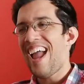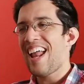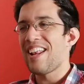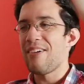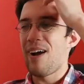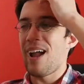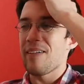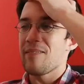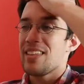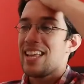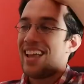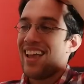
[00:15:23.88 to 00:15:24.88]
anyway,
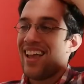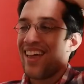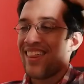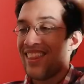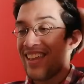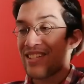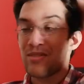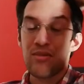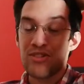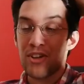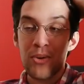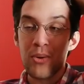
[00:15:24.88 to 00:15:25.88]
this
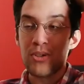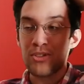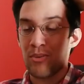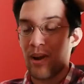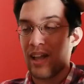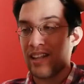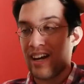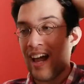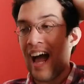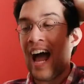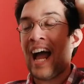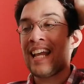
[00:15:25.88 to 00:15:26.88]
was a cool trailer.
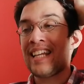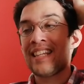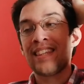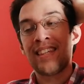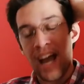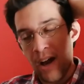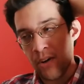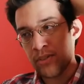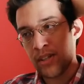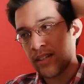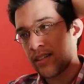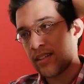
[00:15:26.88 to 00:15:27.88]
I
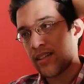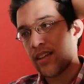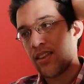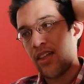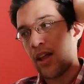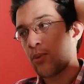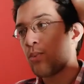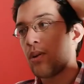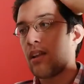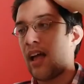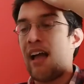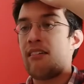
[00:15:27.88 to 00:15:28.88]
doubted that
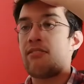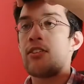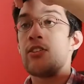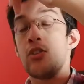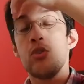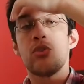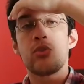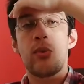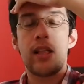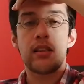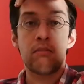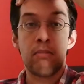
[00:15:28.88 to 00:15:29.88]
we'll have a new
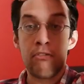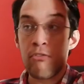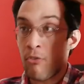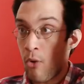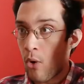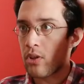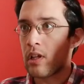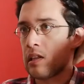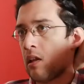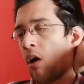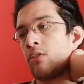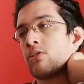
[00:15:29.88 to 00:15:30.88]
trailer before the
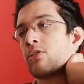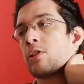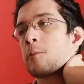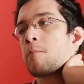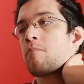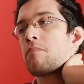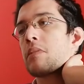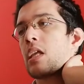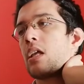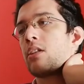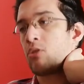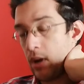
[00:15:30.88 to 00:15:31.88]
launch
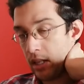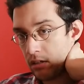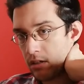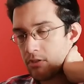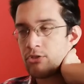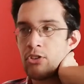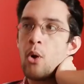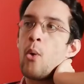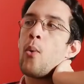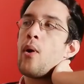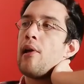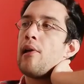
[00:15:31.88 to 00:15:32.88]
trailer,
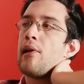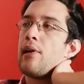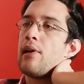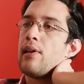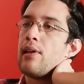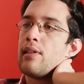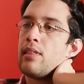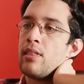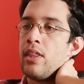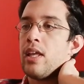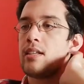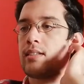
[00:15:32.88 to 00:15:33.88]
so
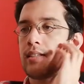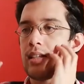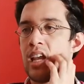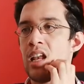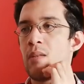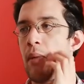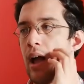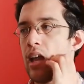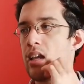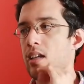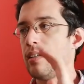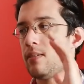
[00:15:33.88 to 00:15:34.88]
this in
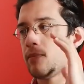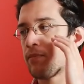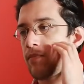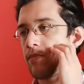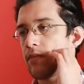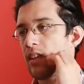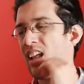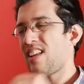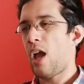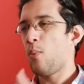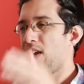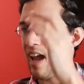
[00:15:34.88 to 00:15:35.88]
my... And
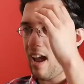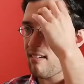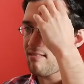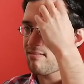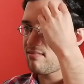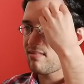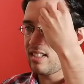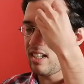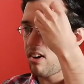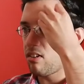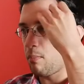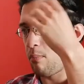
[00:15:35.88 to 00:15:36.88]
yeah, we have the
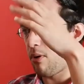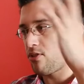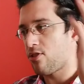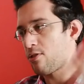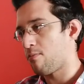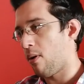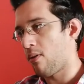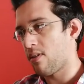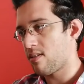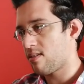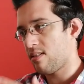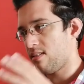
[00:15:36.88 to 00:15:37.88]
early purchase
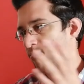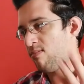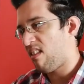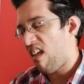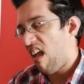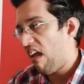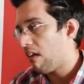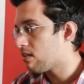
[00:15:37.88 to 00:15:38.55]
bonus the